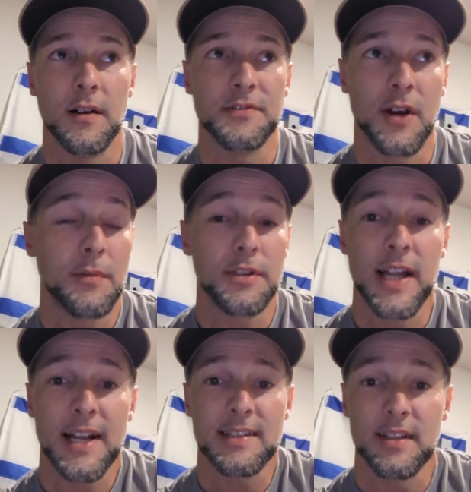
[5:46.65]
So I'm
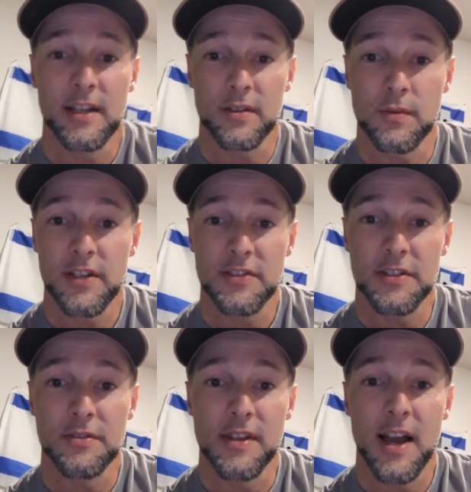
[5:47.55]
reacting like the rest of
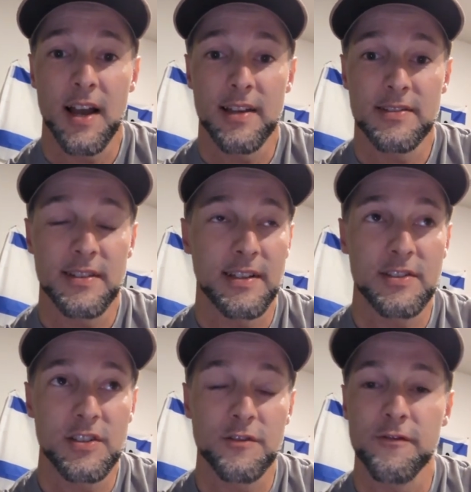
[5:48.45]
you guys, and
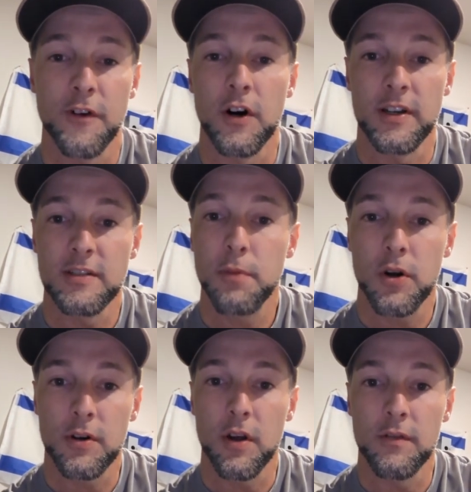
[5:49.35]
it's just fun. It's
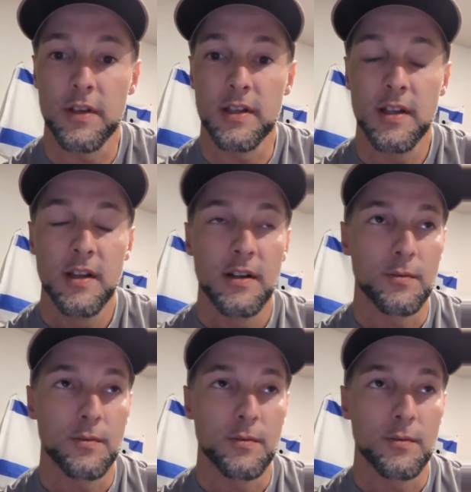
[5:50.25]
part of it.